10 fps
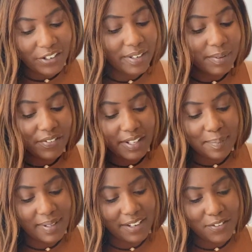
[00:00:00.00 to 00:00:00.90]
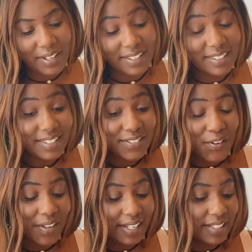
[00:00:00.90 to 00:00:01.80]
You're gonna be feeling playful, like this is
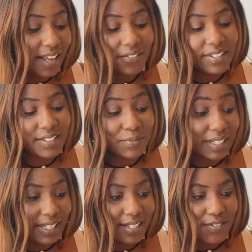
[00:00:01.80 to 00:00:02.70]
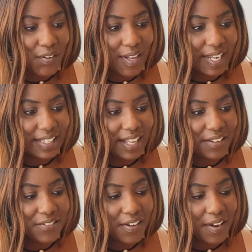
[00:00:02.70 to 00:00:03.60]
falling in love. This really is falling in love.